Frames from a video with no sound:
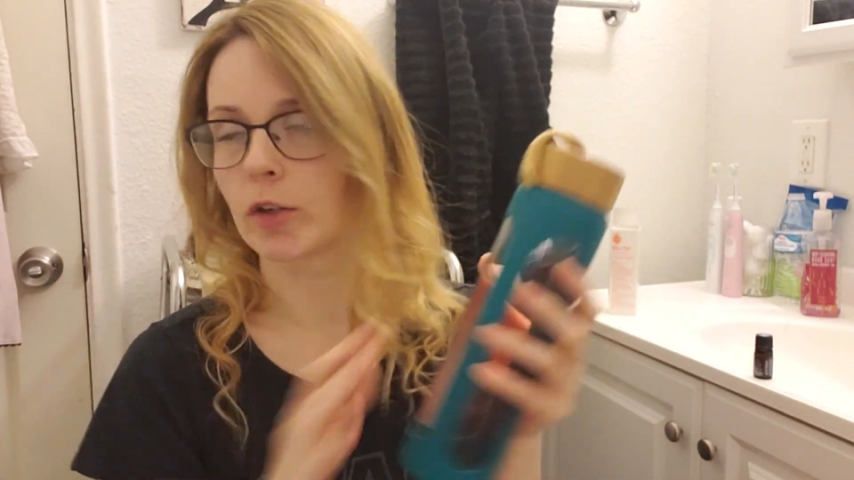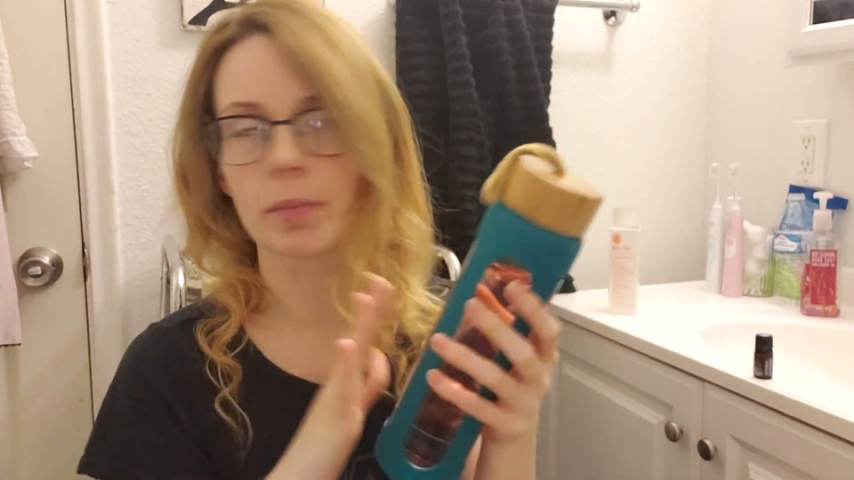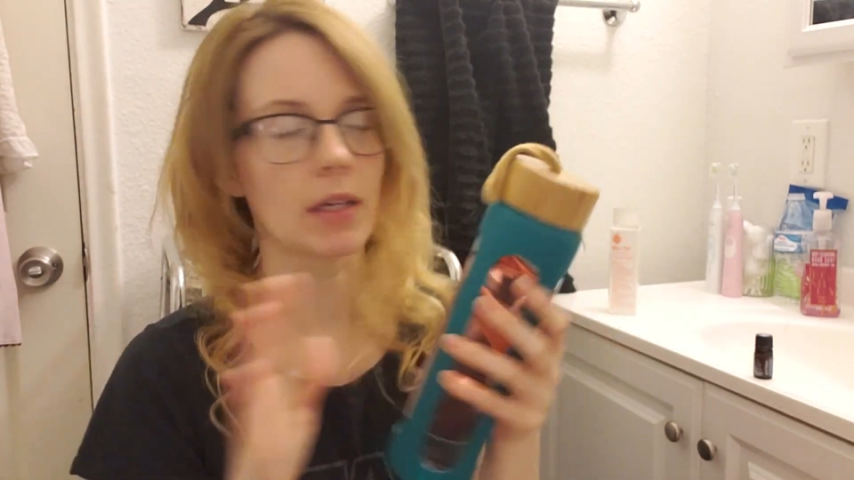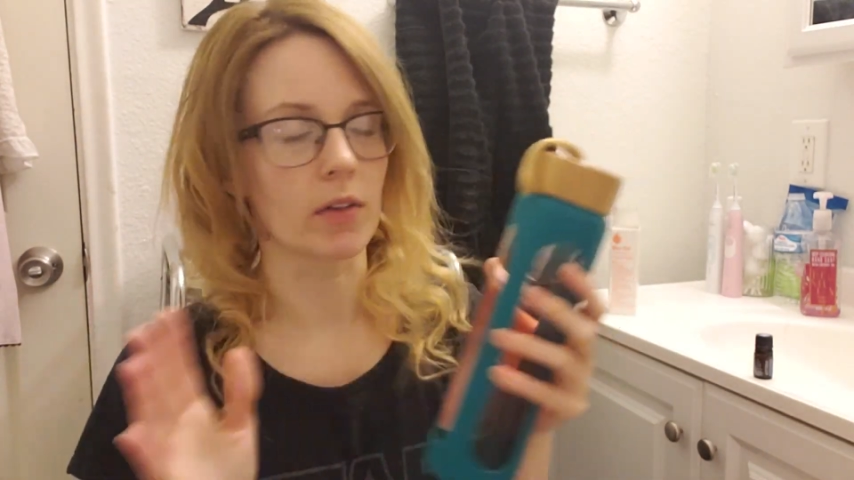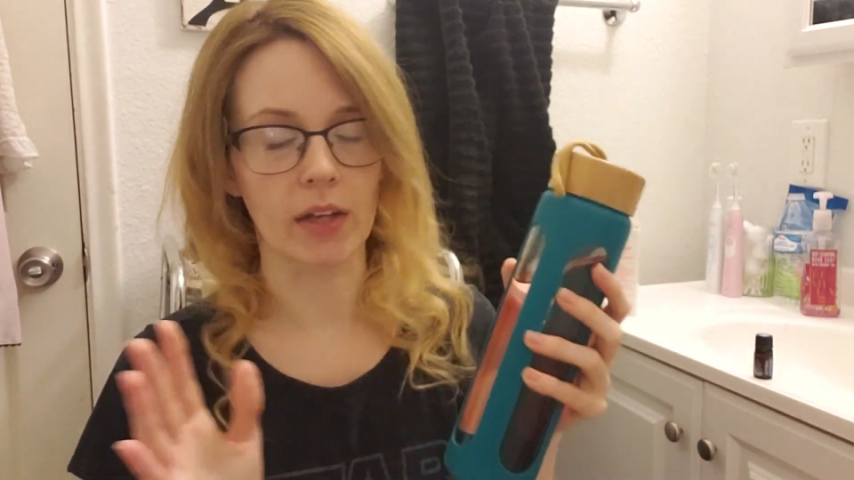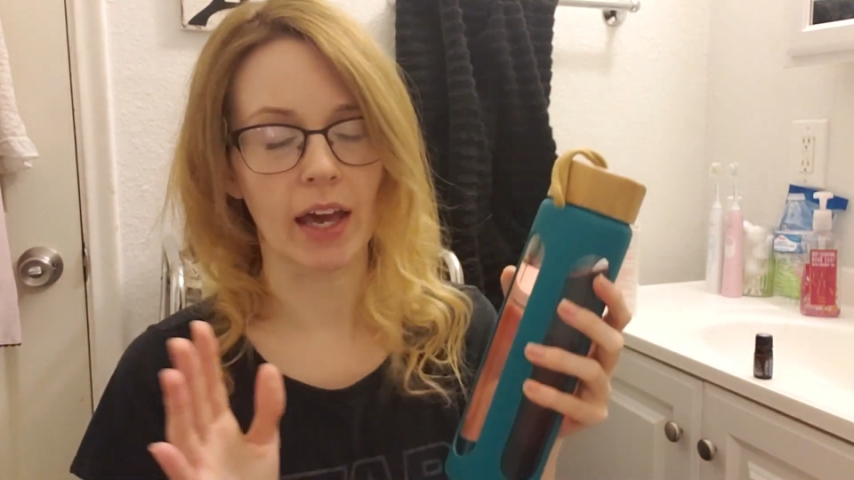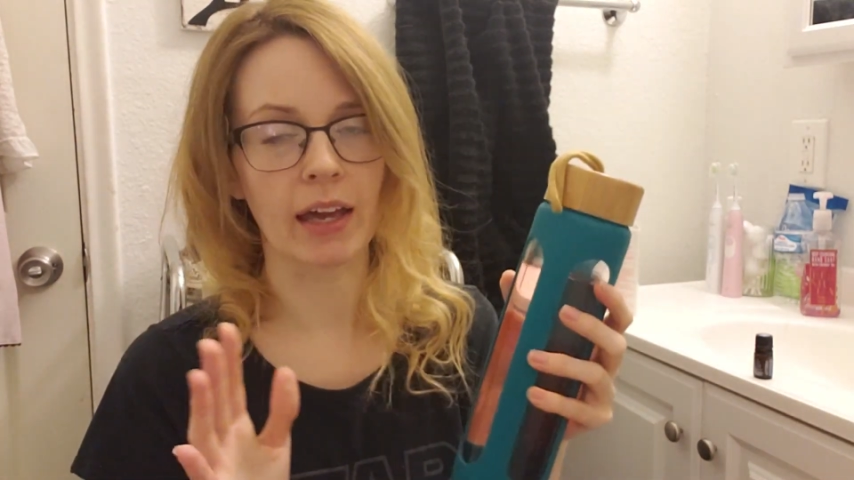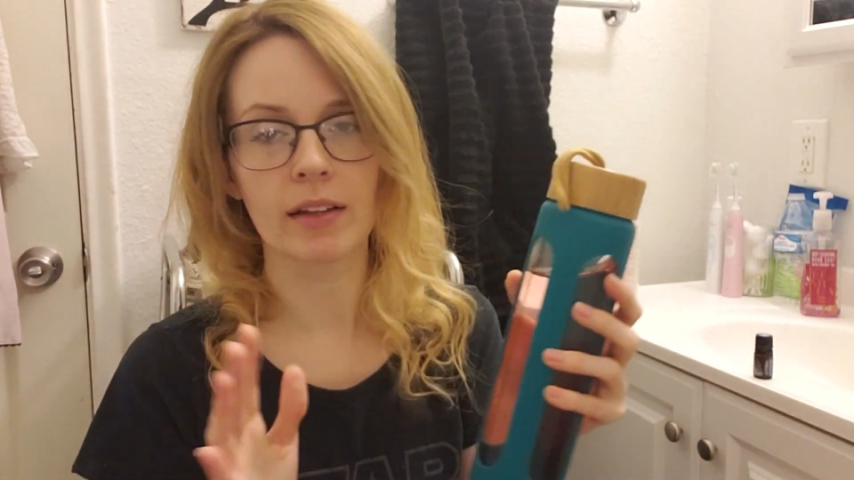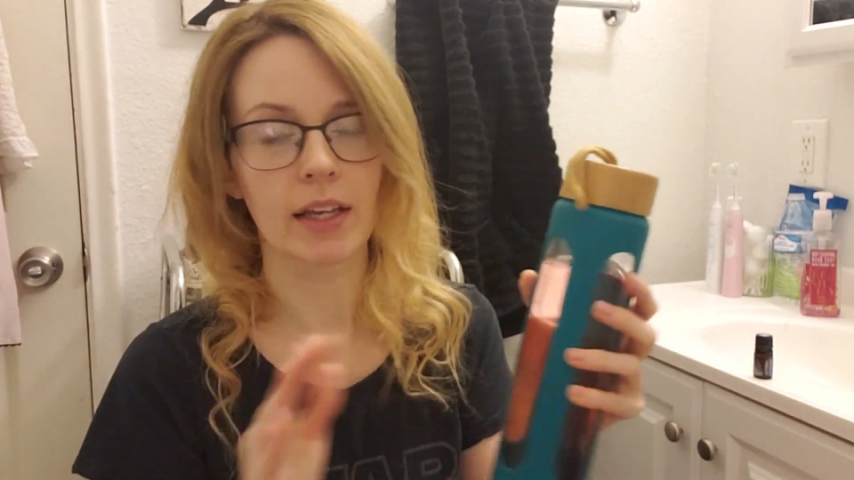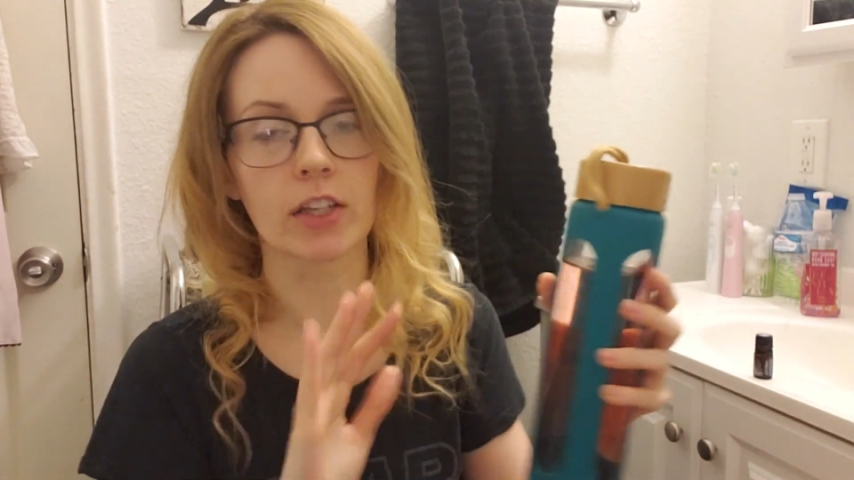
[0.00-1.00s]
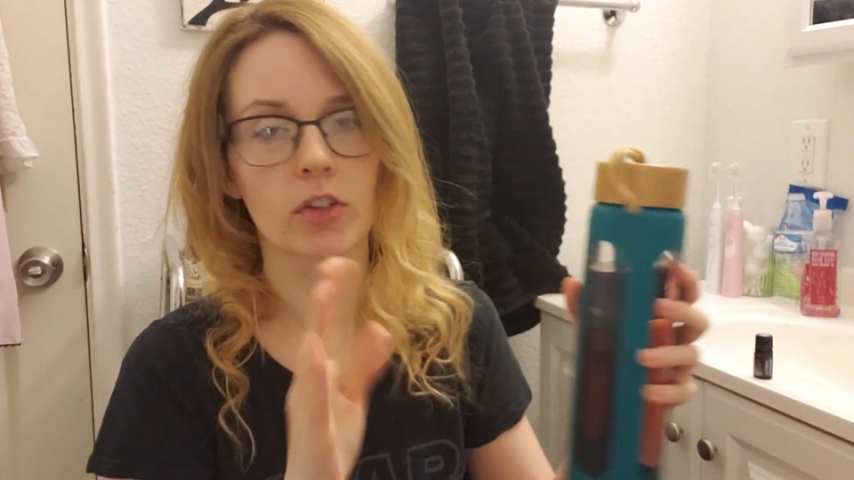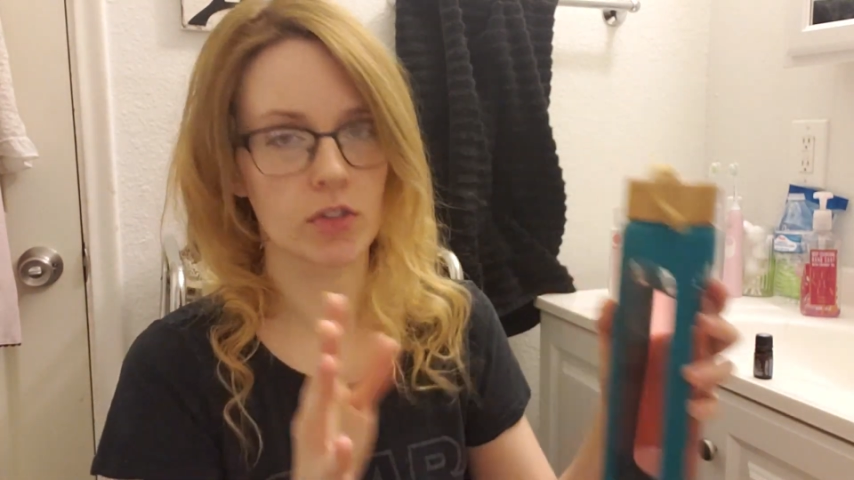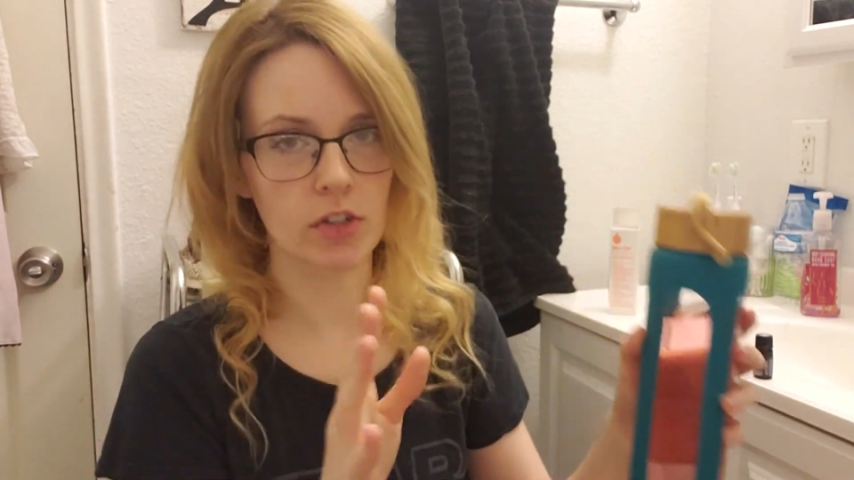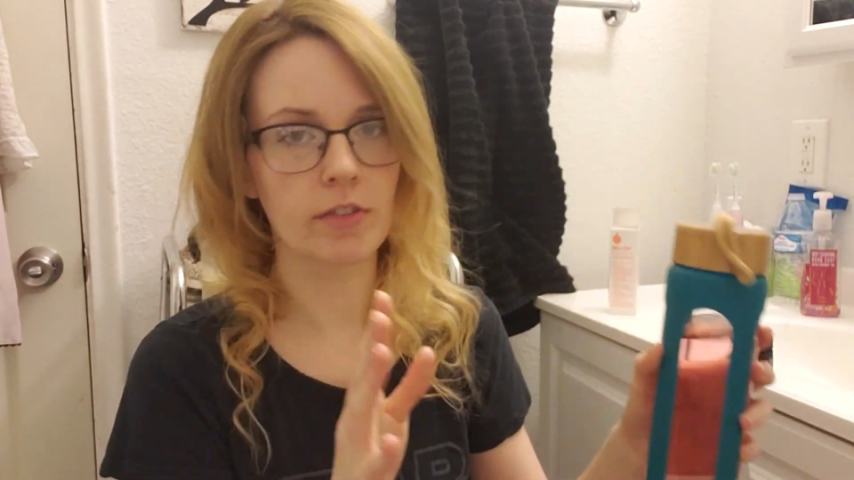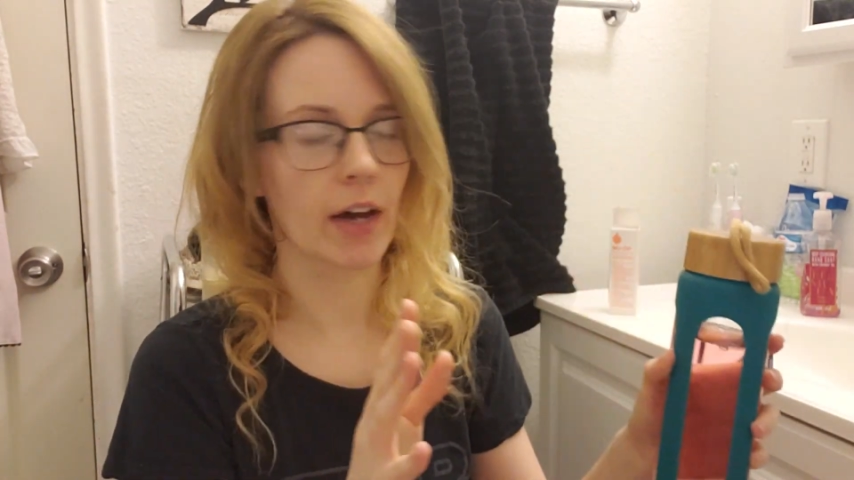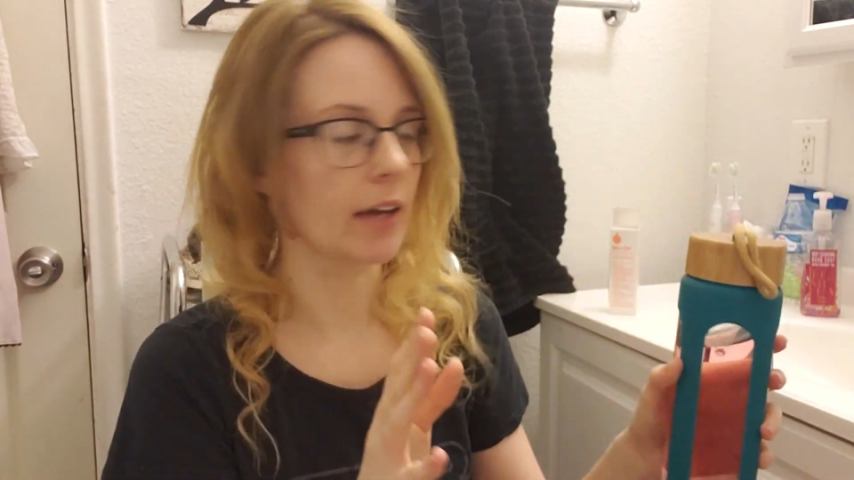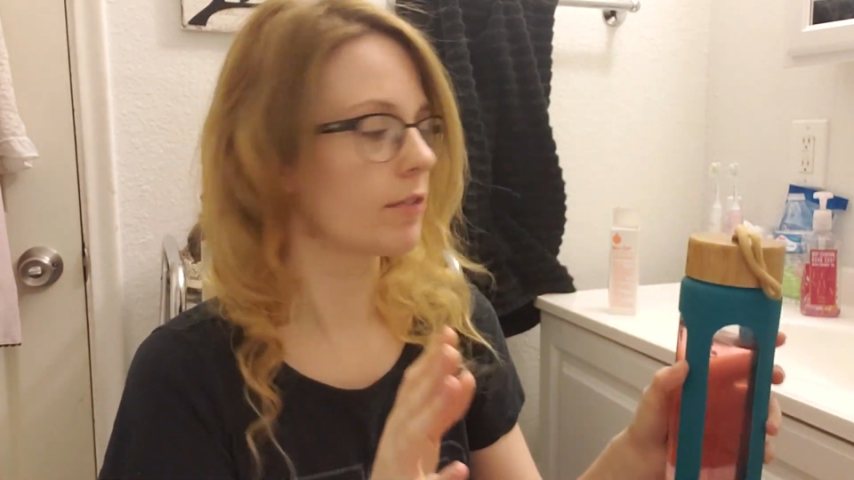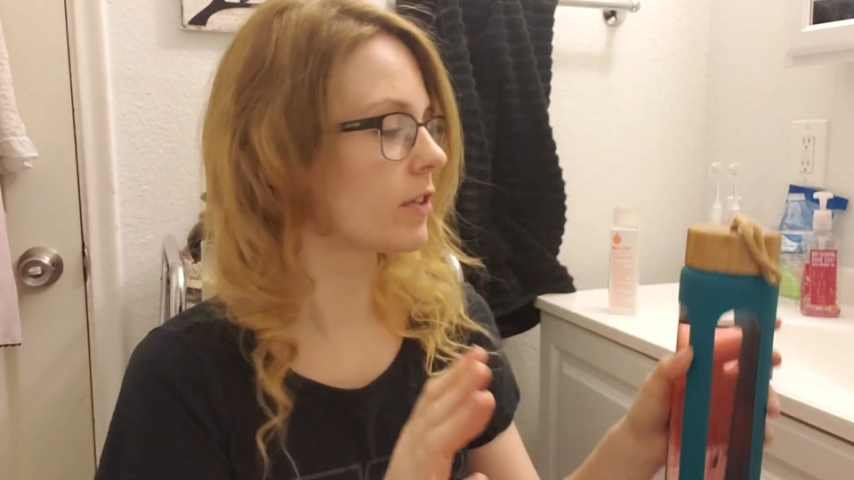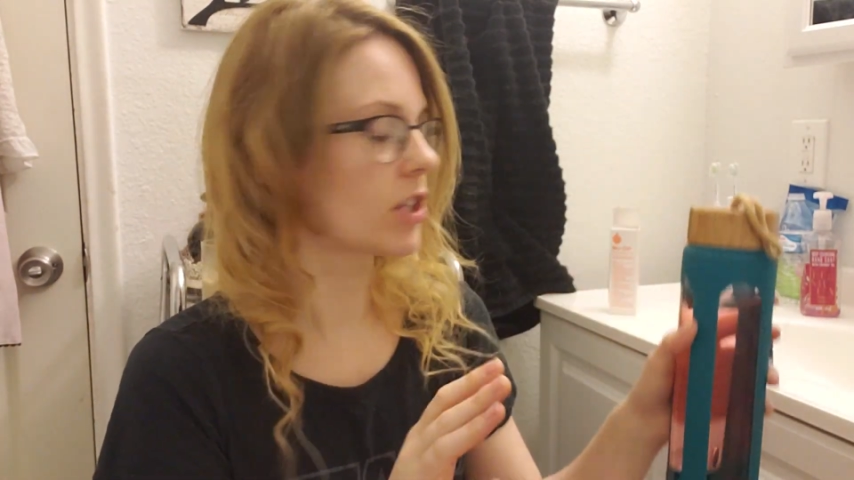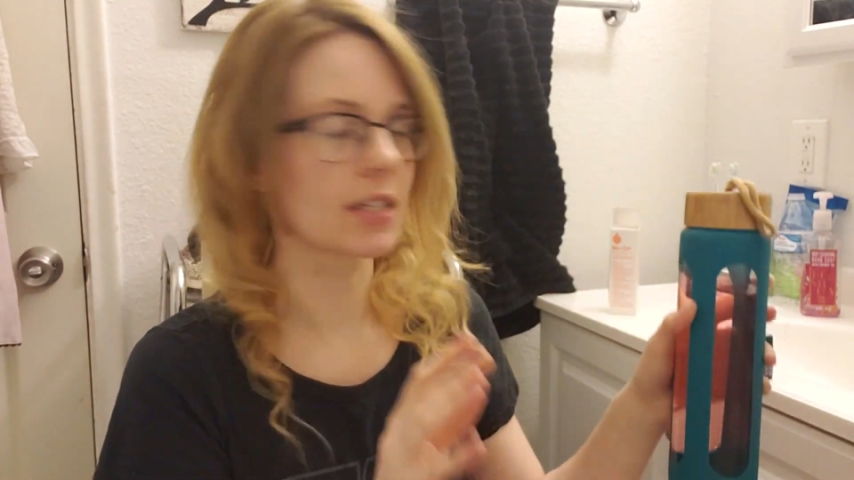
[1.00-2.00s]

You'll be okay. Like, you'll survive.